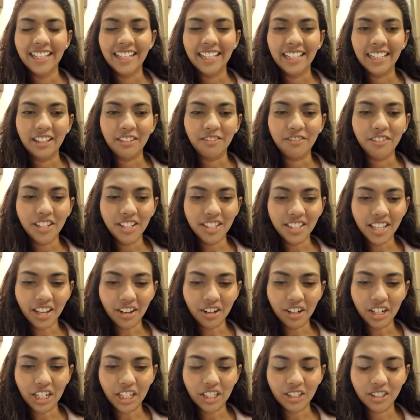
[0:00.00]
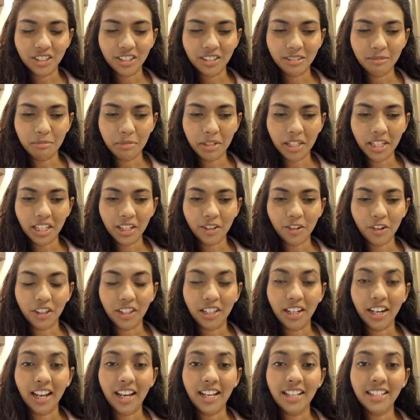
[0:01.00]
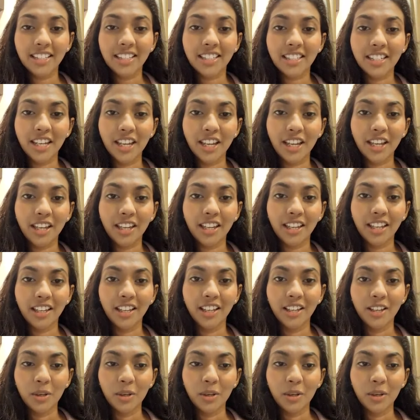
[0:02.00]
the visa reached me on the last day